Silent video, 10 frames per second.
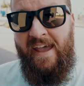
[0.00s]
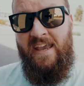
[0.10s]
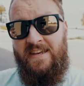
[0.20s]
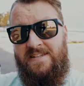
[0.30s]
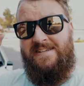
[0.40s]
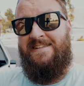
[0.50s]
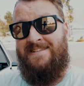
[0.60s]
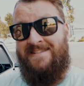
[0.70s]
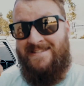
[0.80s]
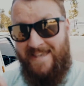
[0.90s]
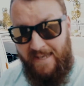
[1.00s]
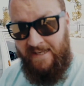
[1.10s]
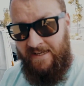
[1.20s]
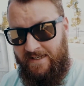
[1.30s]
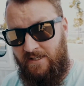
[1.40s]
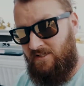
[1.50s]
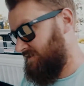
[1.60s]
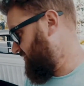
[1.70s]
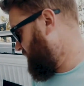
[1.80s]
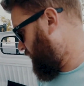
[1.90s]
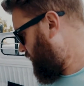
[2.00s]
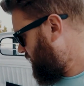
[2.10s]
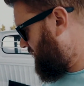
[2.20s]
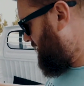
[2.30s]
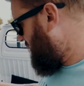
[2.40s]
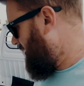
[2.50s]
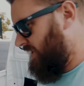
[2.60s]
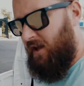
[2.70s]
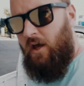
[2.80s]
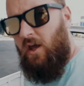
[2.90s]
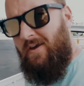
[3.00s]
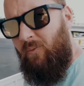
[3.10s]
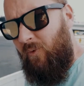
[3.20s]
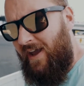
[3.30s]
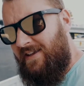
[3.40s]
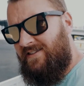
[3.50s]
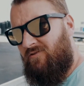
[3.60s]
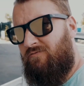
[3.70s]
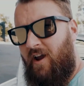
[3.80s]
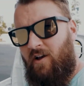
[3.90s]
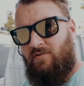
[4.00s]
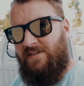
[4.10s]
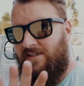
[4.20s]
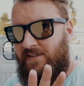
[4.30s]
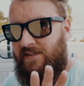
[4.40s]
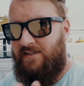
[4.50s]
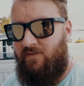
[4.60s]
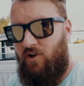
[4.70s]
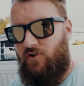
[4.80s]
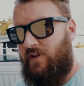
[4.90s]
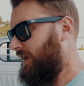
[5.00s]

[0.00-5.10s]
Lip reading: It is insanely small. It weighs around 600-700